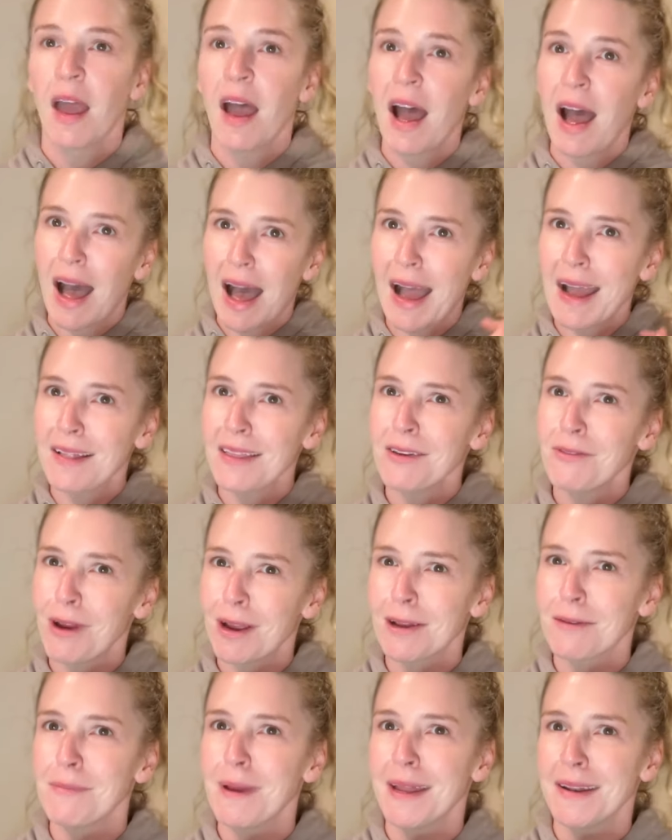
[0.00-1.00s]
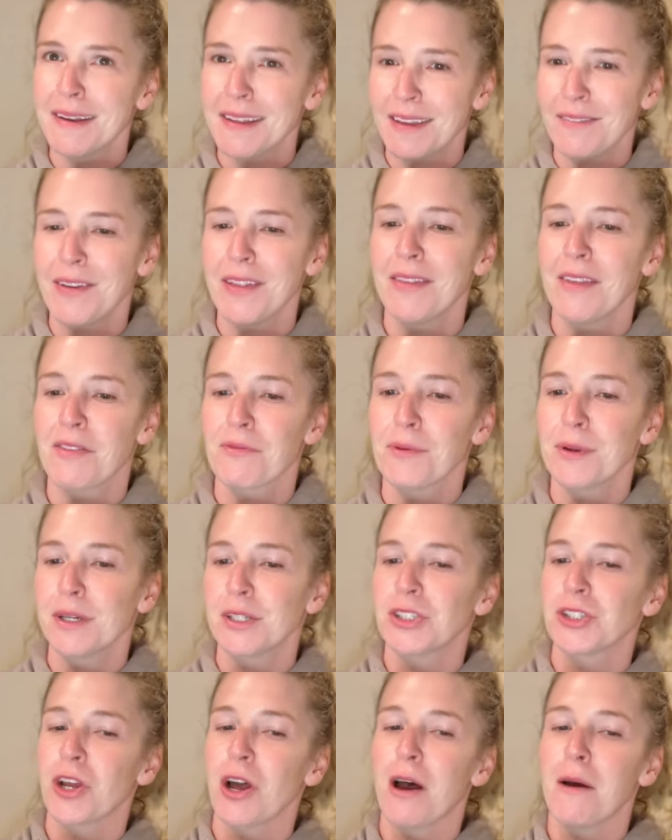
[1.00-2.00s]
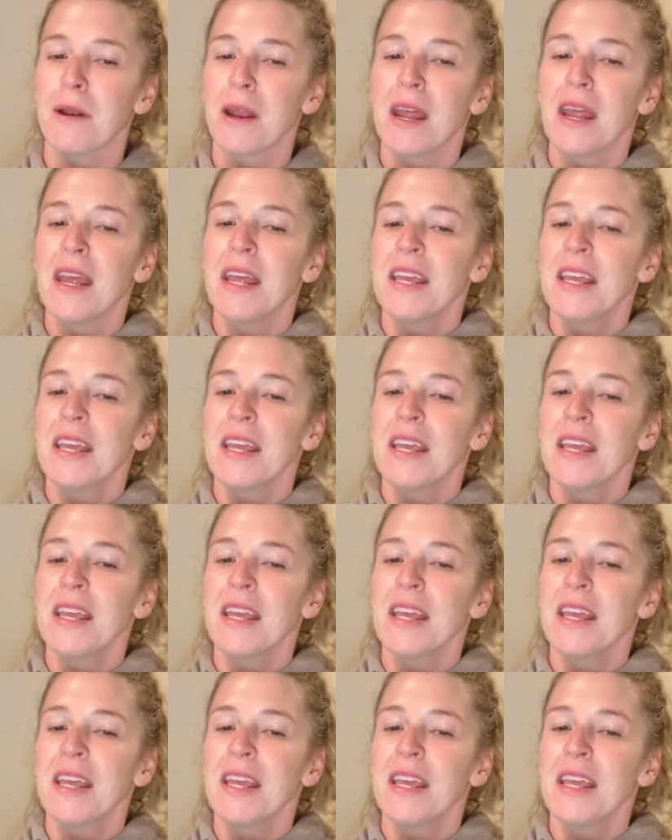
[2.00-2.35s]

Highly recommend giving this one a shot.